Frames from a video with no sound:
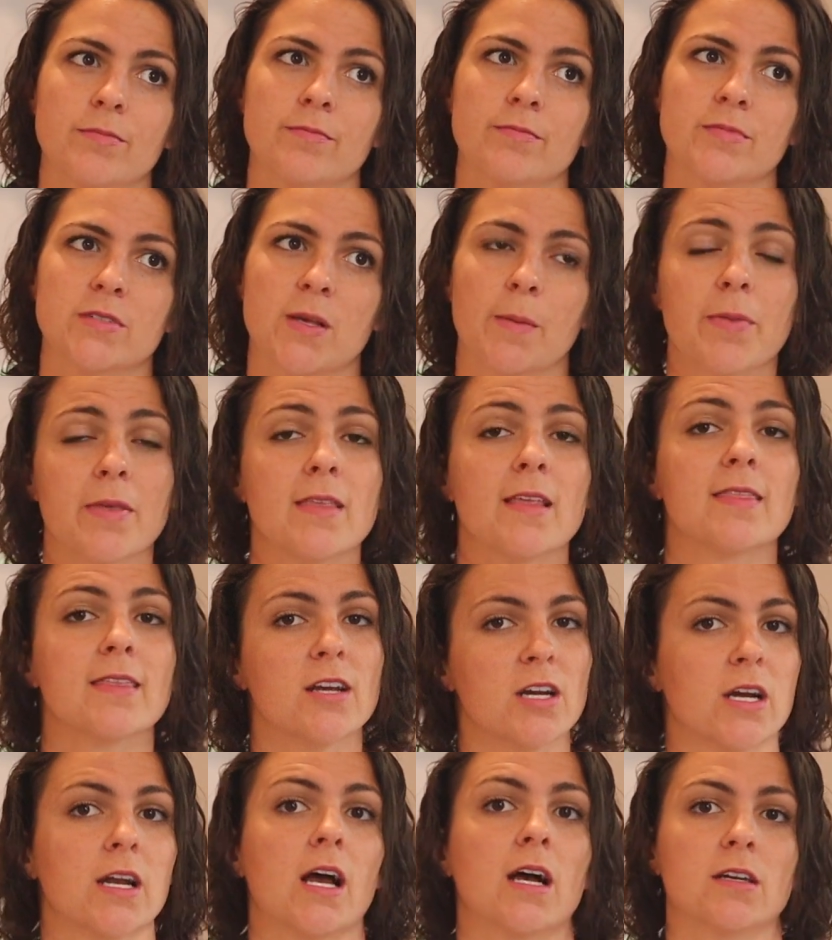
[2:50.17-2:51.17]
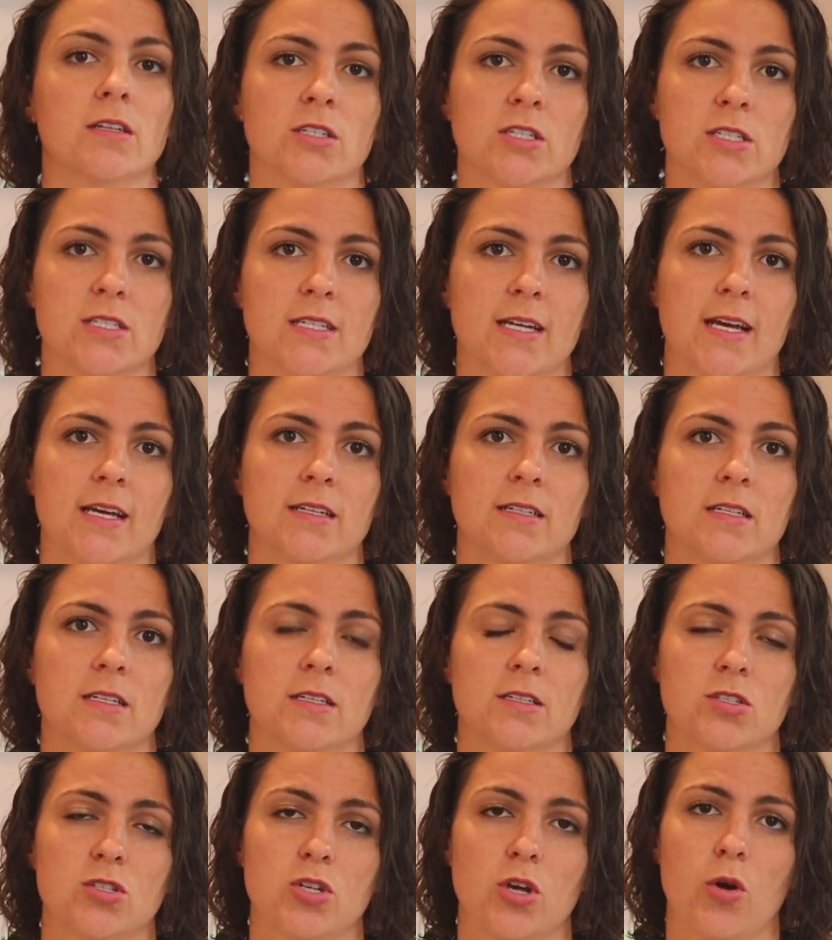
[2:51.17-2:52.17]
something that they're going to understand.
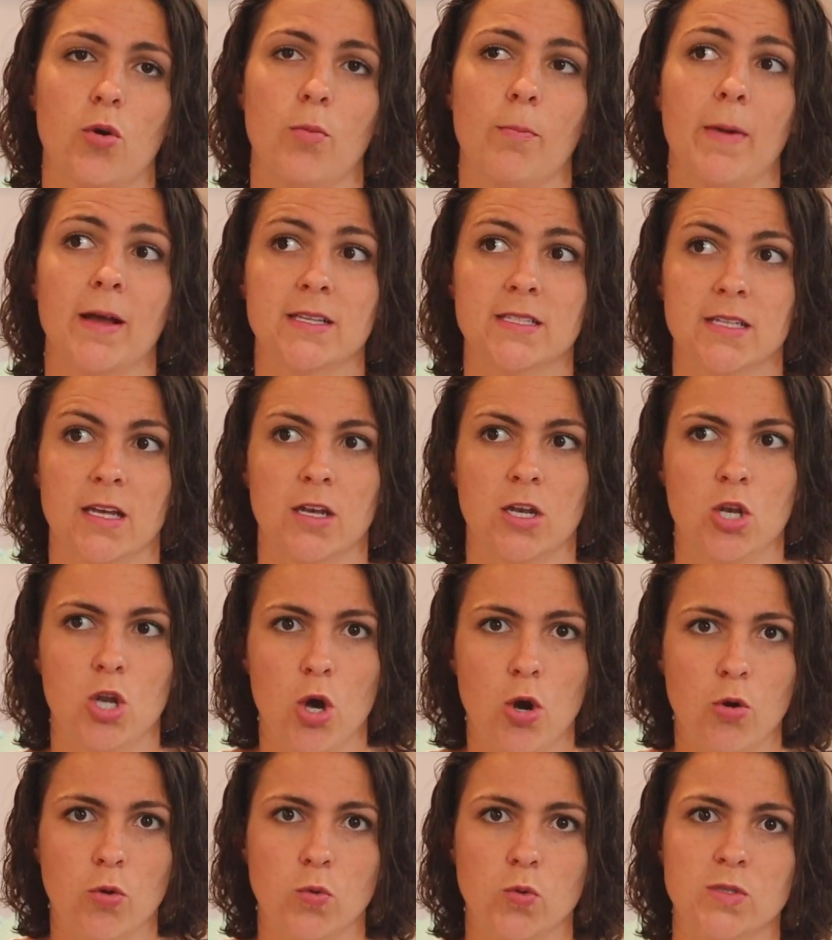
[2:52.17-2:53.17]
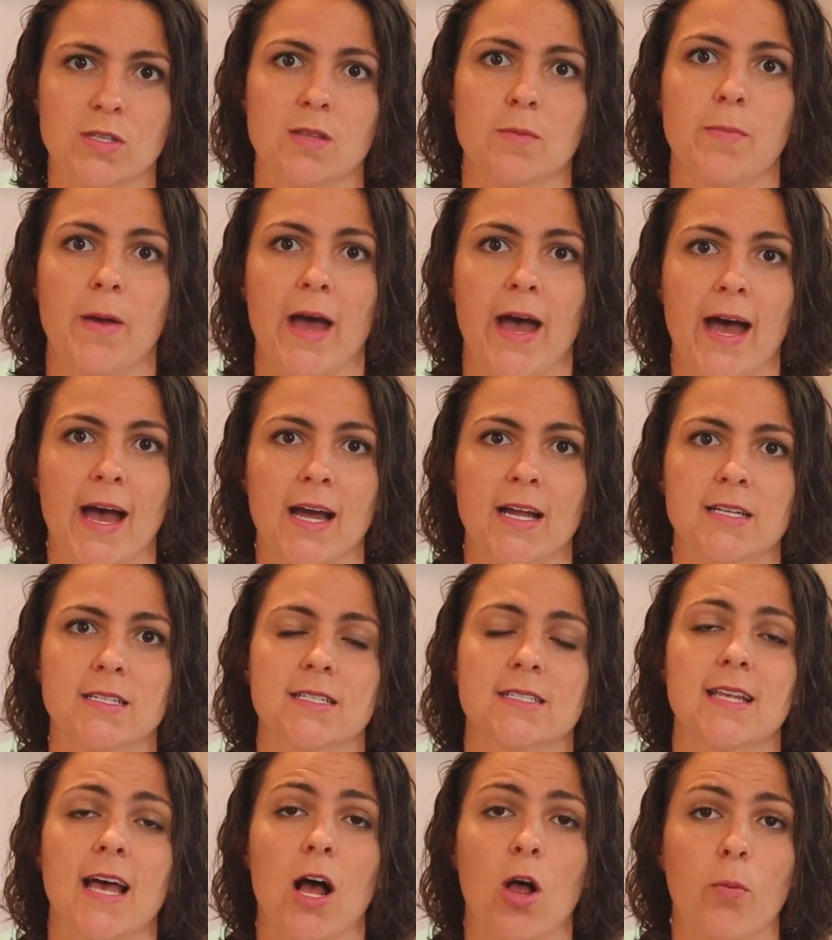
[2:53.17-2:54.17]
So my son knows the patch
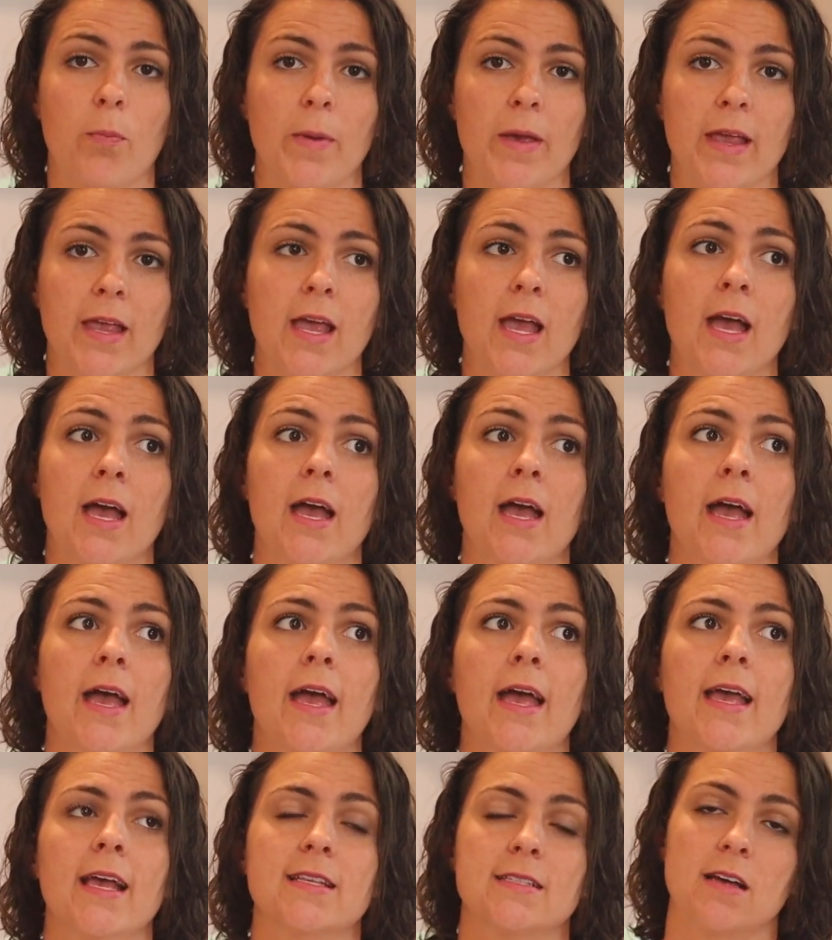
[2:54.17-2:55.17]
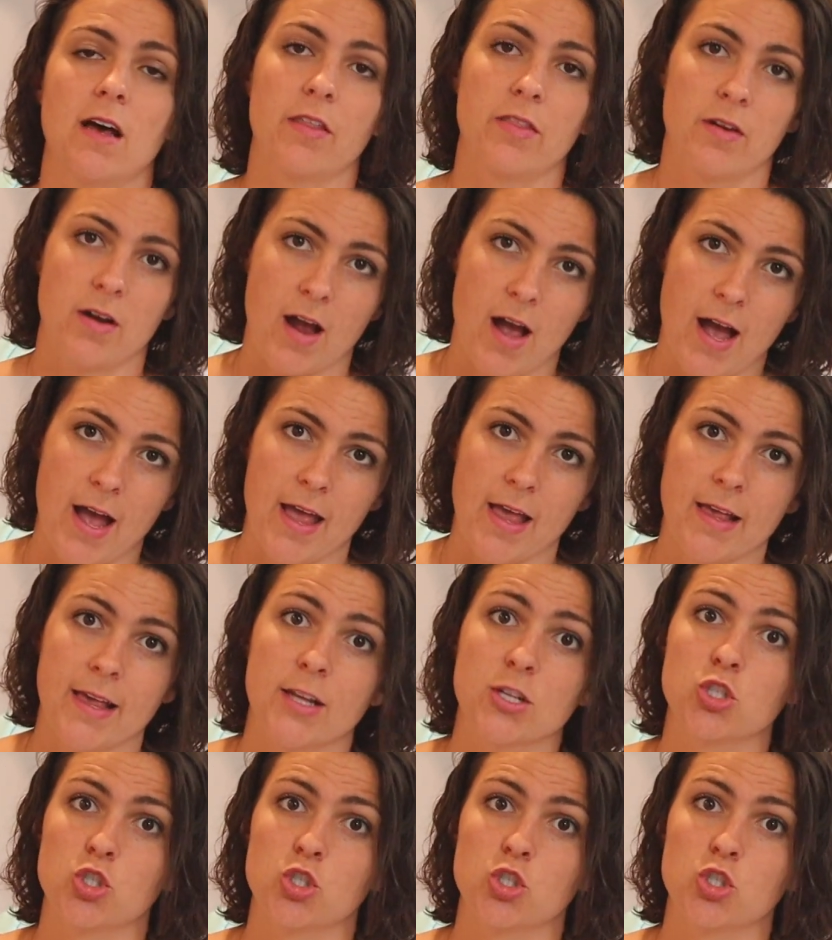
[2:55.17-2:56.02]
is helping his other eye get